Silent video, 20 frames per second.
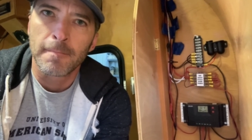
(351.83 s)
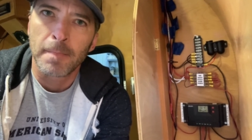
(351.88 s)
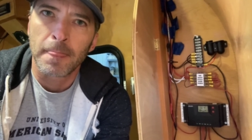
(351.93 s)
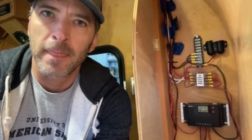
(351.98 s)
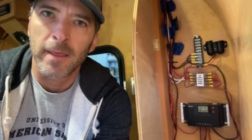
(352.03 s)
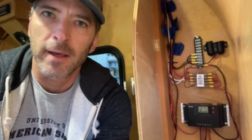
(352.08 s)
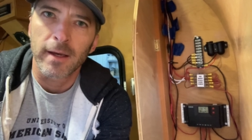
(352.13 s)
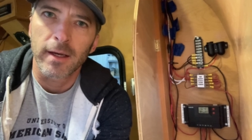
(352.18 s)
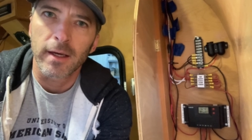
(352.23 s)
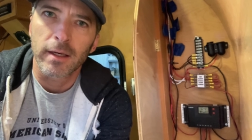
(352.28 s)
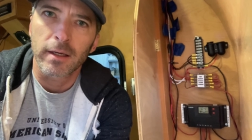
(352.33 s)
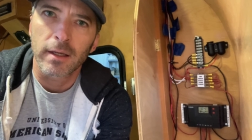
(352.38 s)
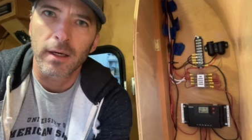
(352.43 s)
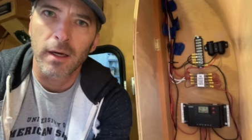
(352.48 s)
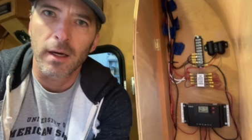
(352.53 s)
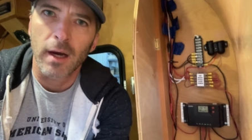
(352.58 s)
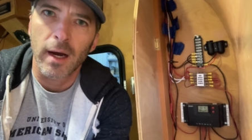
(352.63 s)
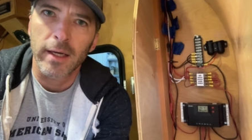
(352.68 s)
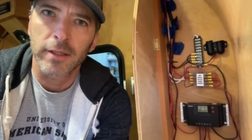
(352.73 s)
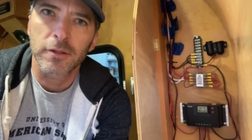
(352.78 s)
And
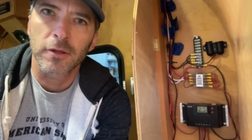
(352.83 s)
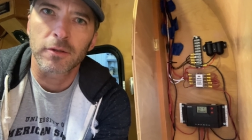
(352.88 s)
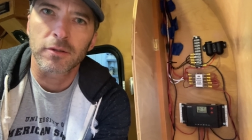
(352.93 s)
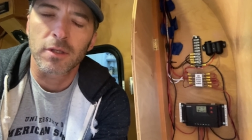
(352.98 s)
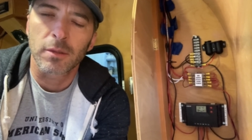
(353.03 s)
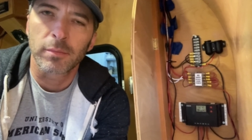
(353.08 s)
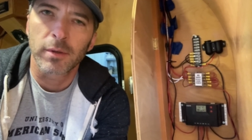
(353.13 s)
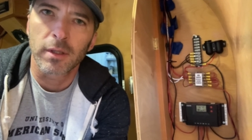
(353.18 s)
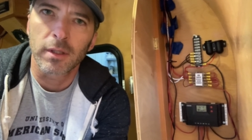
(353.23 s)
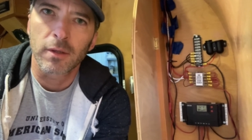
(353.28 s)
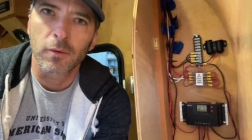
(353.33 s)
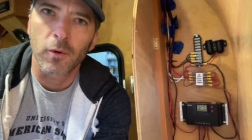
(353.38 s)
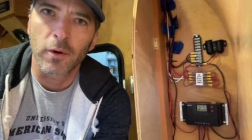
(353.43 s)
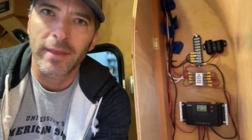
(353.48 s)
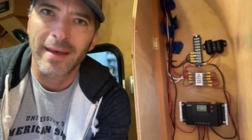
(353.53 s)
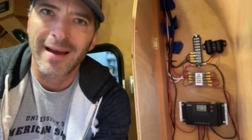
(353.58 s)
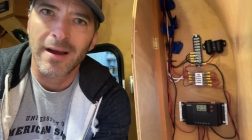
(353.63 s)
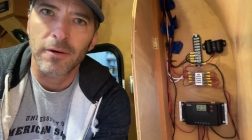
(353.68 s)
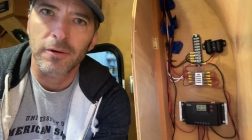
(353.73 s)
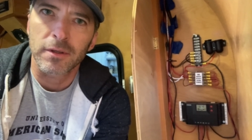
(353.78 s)
uh, I chose to build it
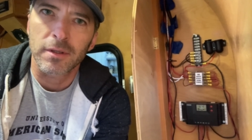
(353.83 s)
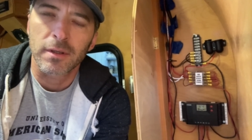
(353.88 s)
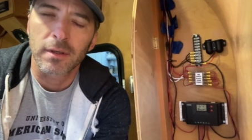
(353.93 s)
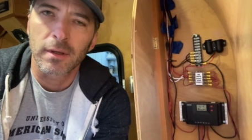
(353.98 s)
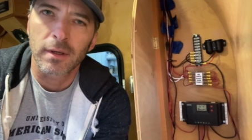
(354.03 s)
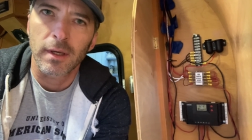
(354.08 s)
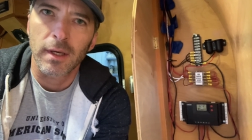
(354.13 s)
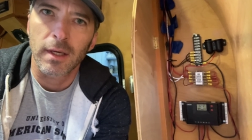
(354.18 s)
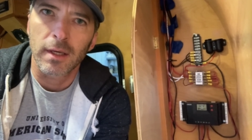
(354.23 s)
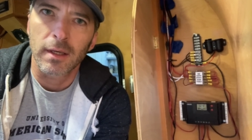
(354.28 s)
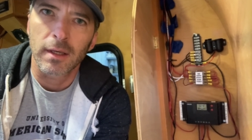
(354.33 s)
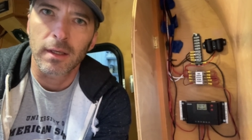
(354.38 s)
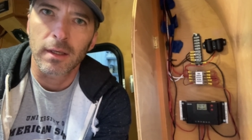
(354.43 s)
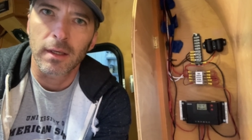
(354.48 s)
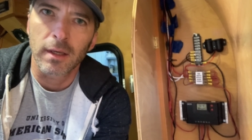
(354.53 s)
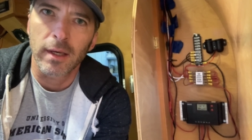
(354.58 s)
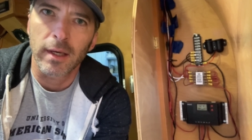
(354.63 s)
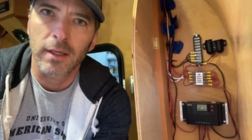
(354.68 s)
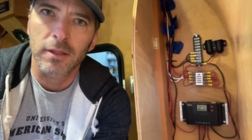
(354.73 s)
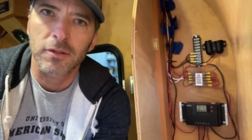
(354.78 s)
without a
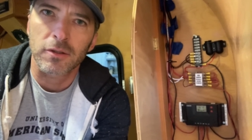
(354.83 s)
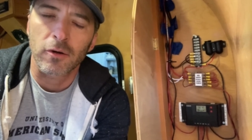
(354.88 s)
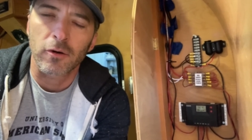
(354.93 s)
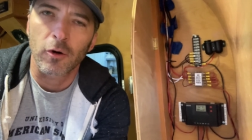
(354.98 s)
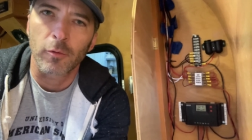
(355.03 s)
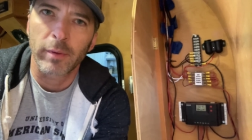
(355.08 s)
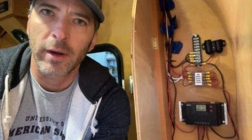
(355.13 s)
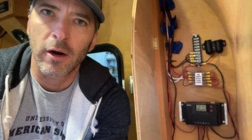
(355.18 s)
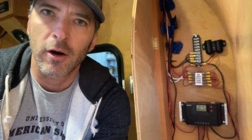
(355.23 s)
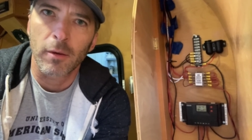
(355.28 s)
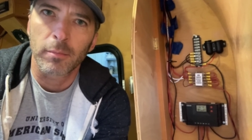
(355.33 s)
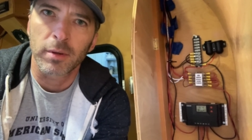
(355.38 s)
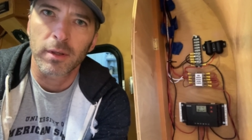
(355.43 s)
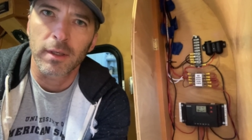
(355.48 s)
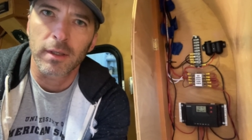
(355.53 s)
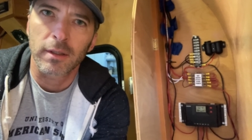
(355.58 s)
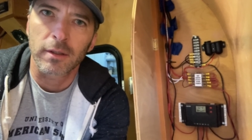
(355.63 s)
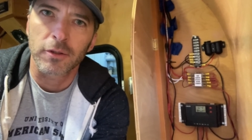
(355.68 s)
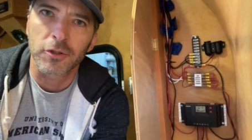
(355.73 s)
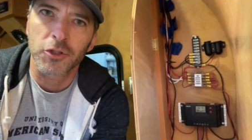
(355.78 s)
external power
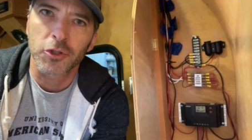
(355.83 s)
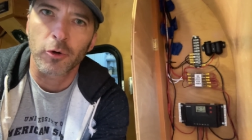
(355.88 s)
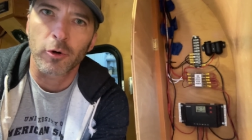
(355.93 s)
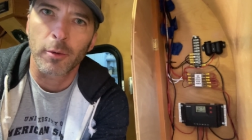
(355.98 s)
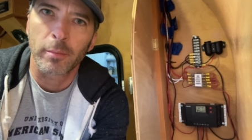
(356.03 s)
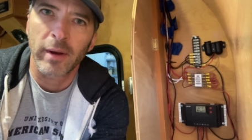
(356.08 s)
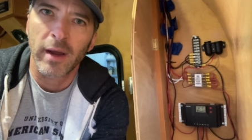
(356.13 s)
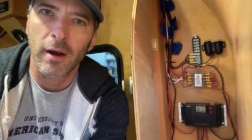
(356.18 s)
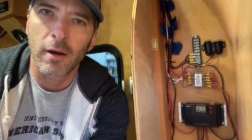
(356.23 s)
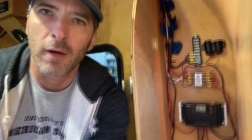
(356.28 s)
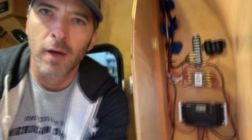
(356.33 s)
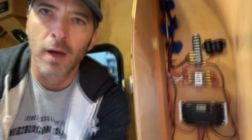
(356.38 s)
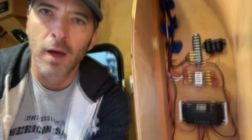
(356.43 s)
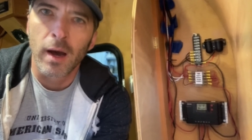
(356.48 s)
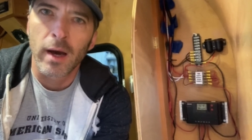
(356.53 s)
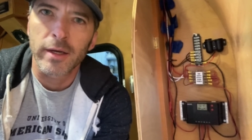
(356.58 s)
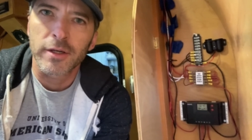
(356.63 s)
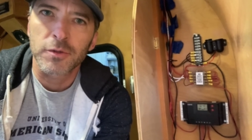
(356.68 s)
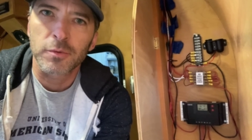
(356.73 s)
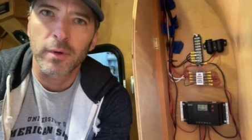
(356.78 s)
plug or shore power.
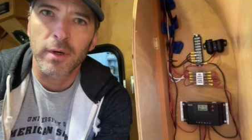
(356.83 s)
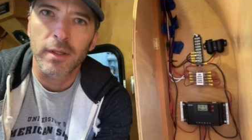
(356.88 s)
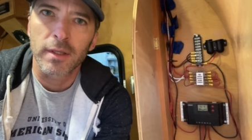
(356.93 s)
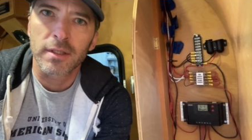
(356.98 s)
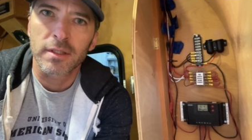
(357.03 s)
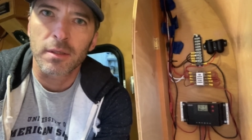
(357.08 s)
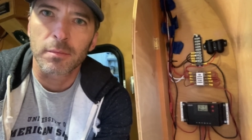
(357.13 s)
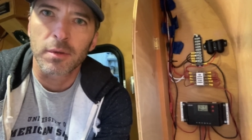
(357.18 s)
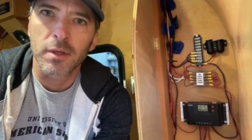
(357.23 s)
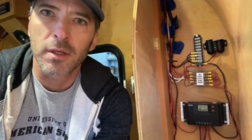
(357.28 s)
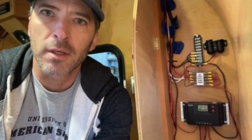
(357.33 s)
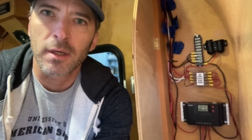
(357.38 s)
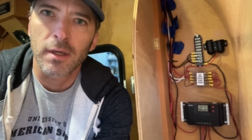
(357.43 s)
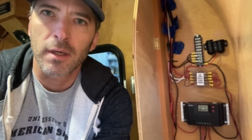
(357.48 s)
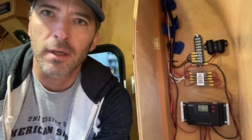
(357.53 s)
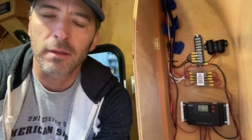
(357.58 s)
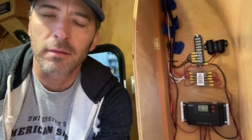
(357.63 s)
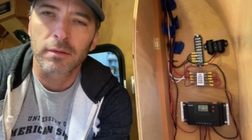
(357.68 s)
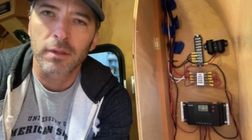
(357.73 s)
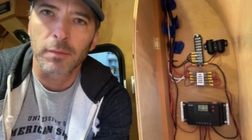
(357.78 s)
I just wanted this to be
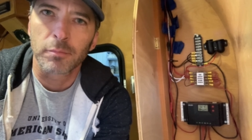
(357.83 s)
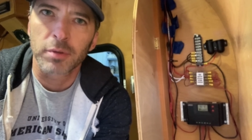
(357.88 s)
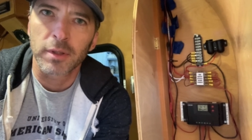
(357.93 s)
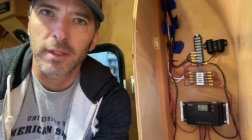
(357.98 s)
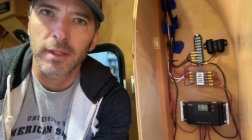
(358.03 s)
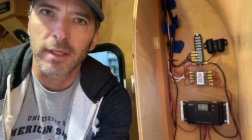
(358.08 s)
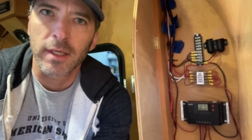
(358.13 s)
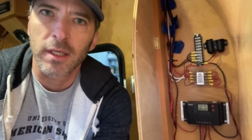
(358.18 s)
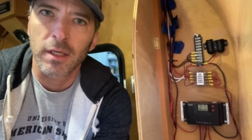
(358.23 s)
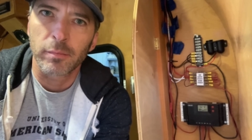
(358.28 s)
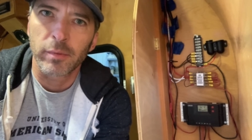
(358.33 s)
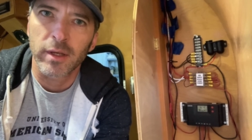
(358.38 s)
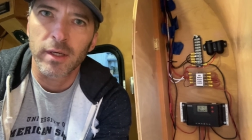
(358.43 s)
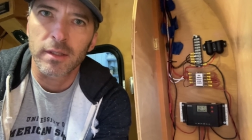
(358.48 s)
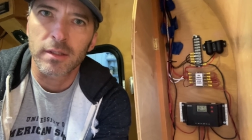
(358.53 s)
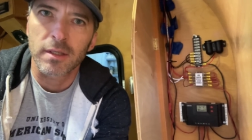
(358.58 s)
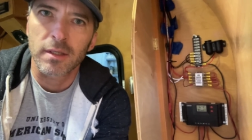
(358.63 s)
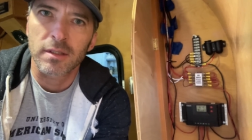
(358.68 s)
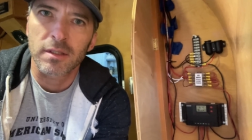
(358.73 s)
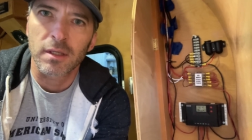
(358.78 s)
a completely independent
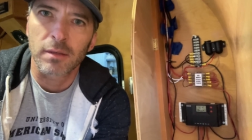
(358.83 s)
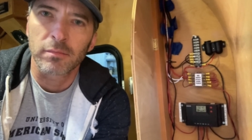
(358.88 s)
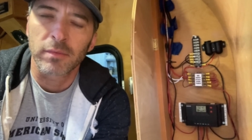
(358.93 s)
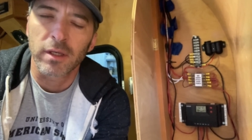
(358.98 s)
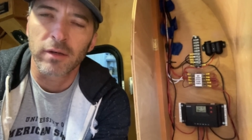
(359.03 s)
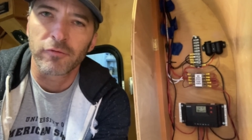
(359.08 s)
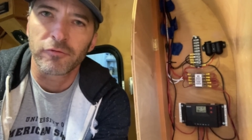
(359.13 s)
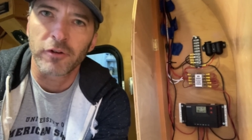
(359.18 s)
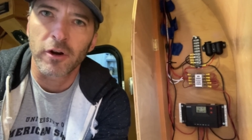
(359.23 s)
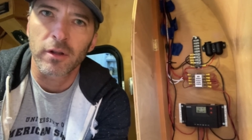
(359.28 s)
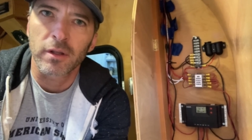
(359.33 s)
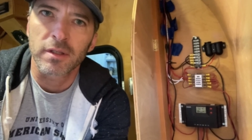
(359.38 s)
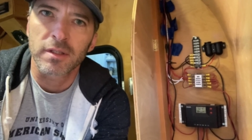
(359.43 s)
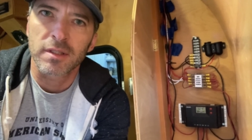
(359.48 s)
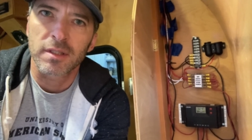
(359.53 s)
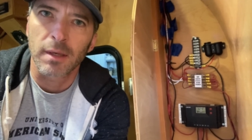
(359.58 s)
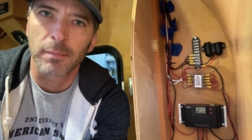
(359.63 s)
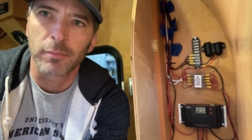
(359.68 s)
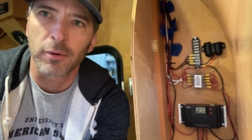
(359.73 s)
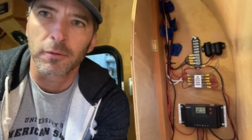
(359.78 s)
system and fairly
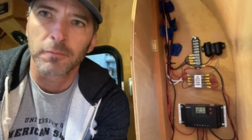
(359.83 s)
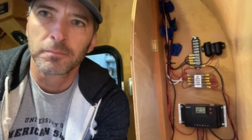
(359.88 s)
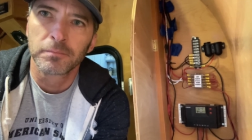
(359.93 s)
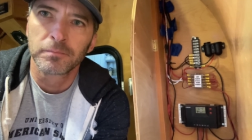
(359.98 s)
simple.